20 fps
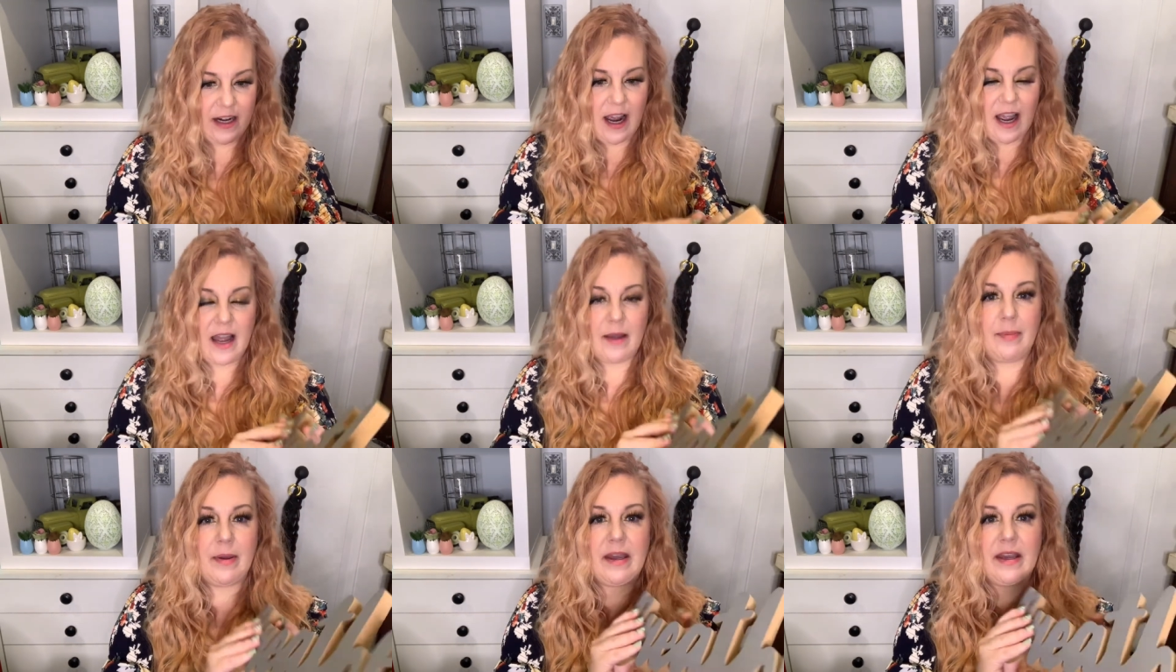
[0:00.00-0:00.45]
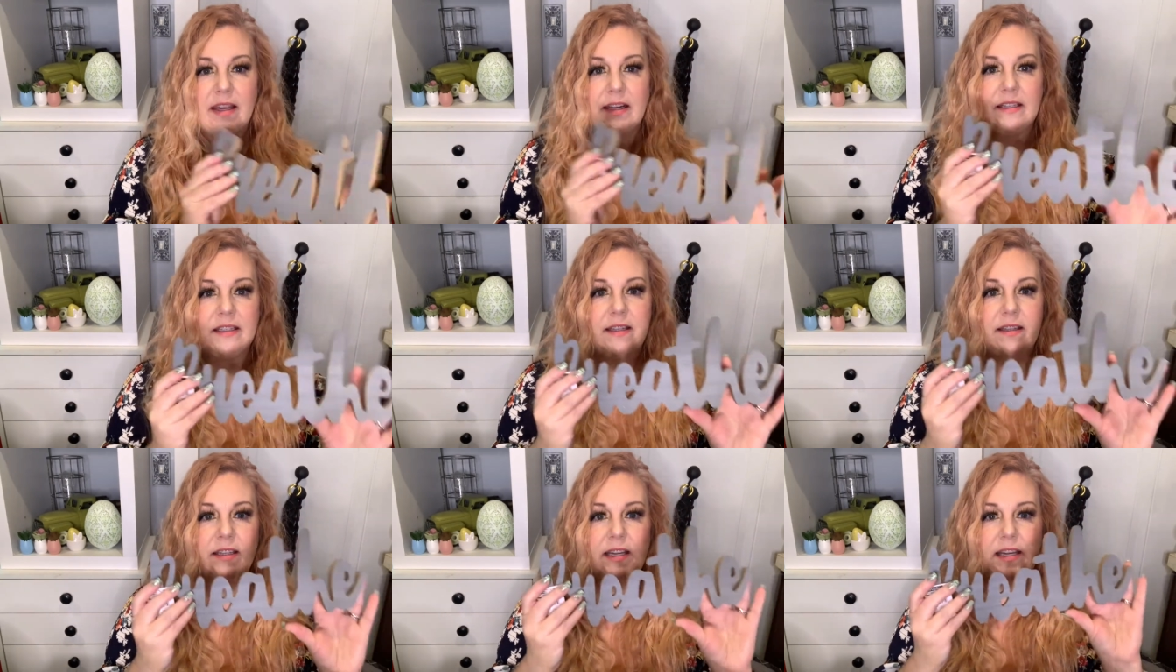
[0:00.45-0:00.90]
I
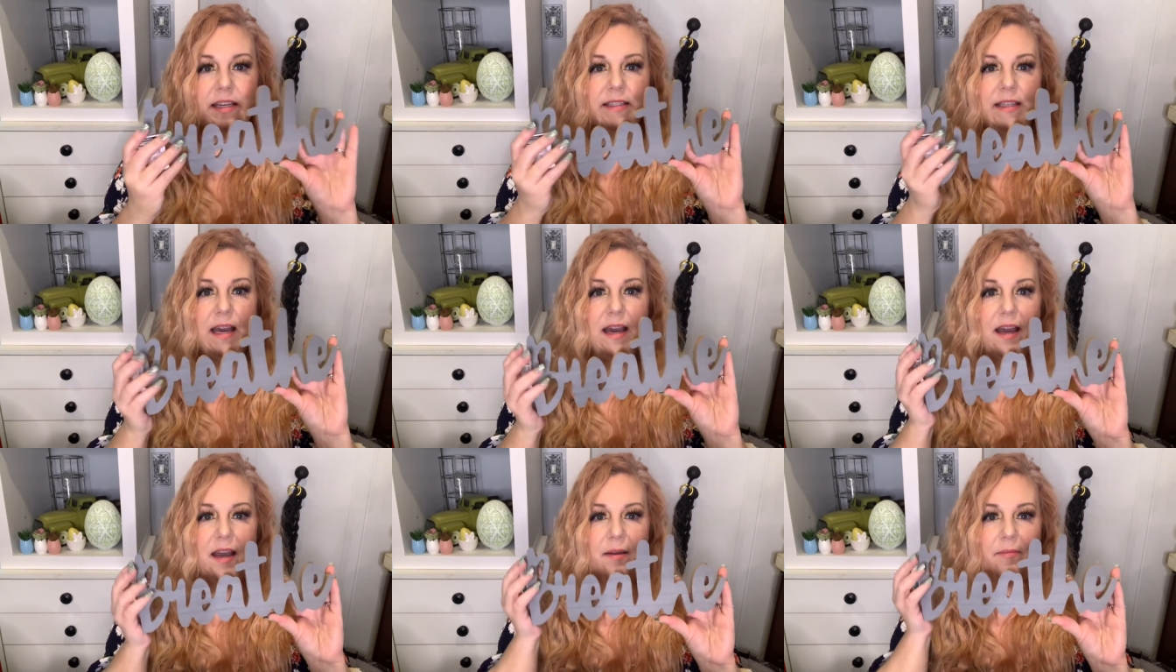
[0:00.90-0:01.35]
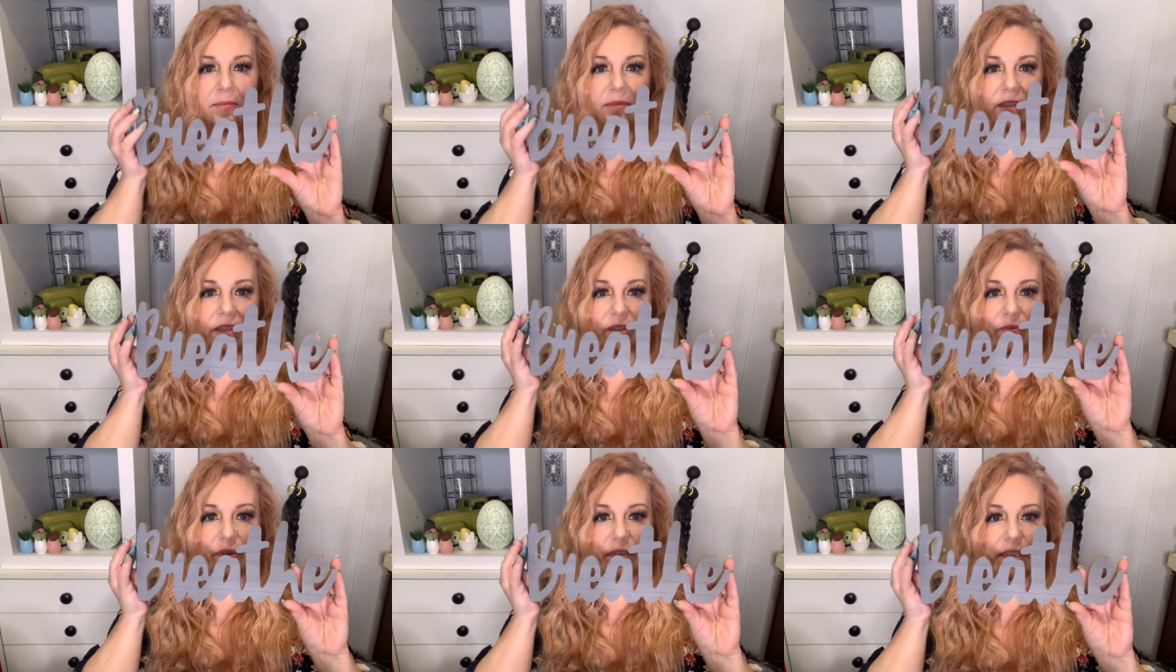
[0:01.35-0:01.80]
picked these up.
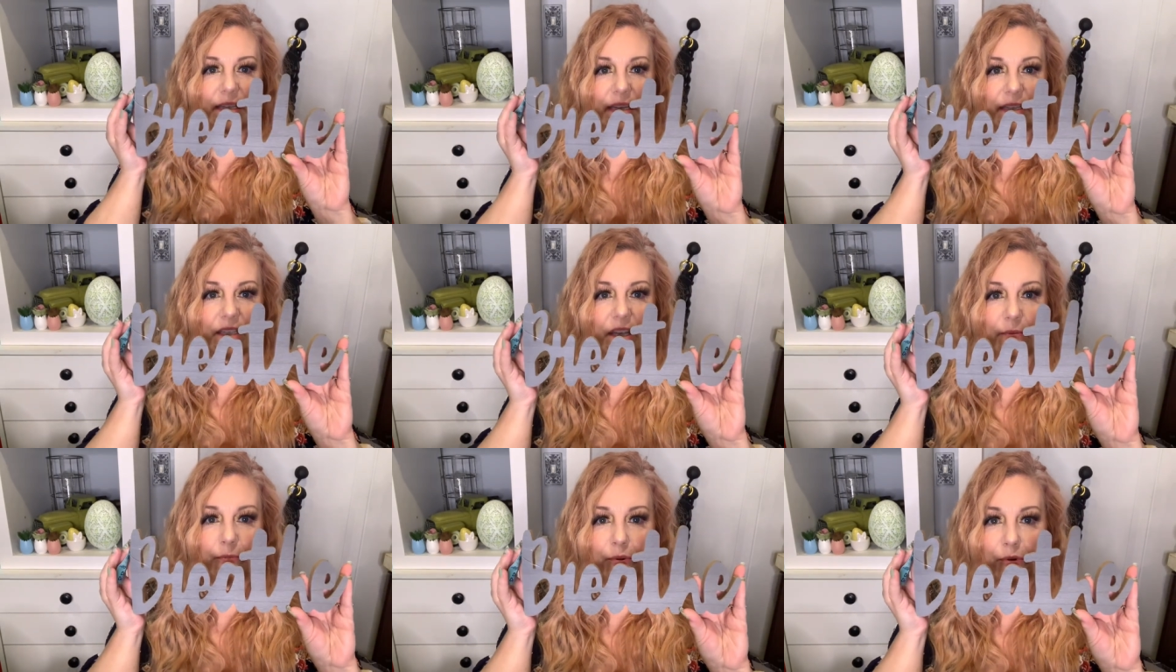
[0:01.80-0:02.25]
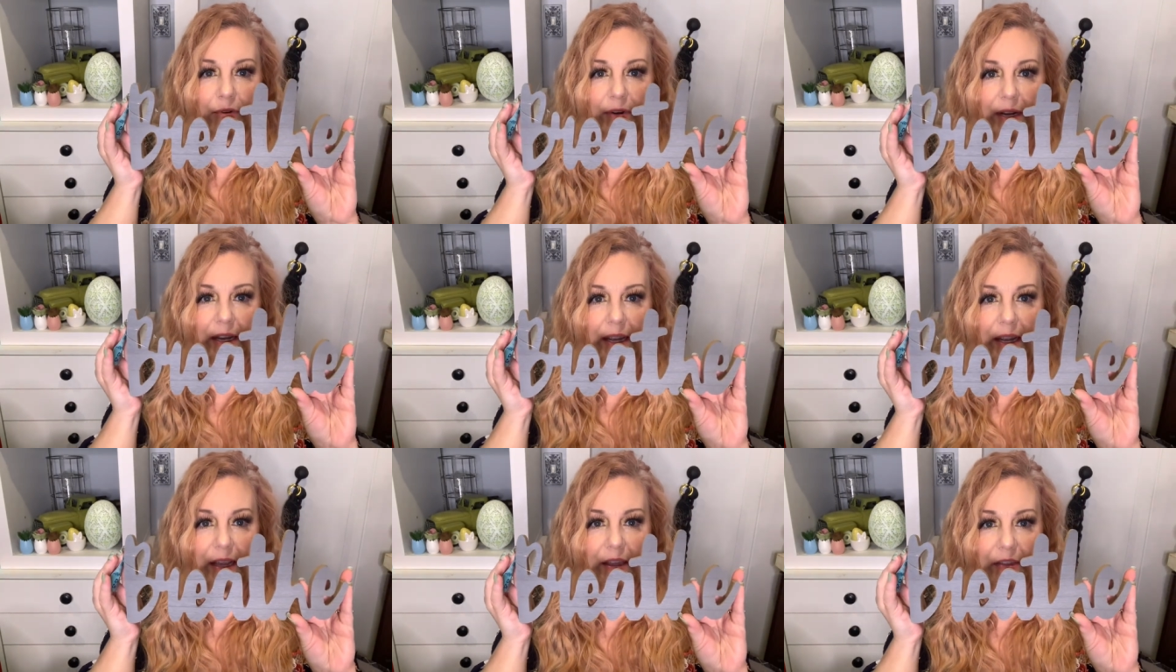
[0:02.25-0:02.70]
This one says
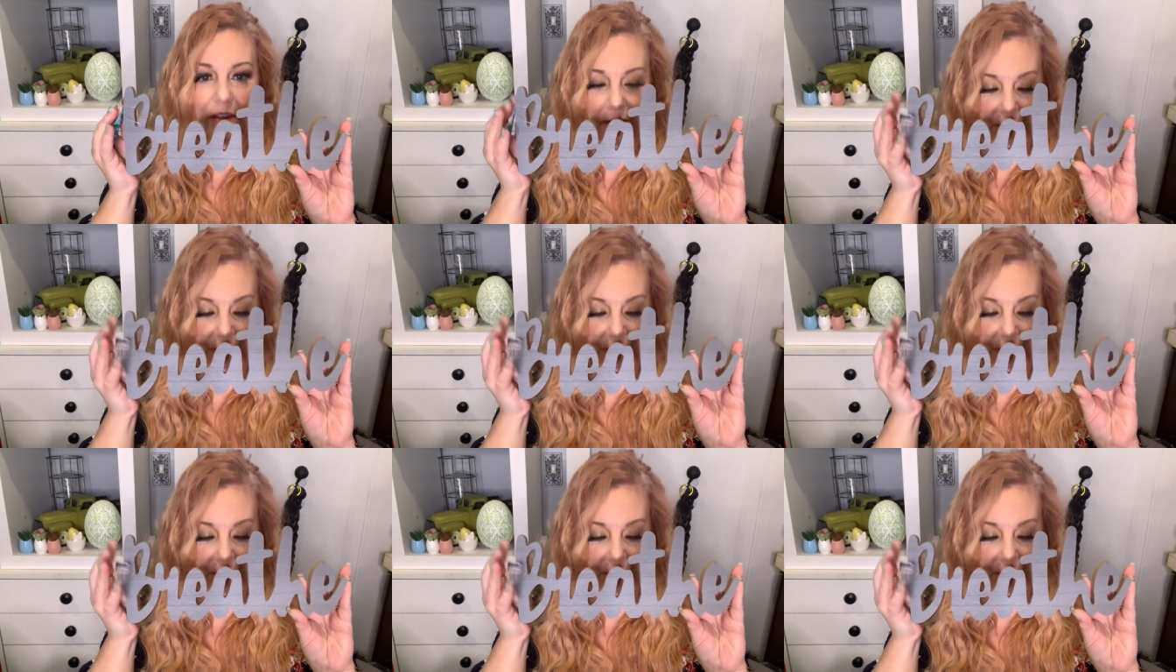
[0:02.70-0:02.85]
breathe,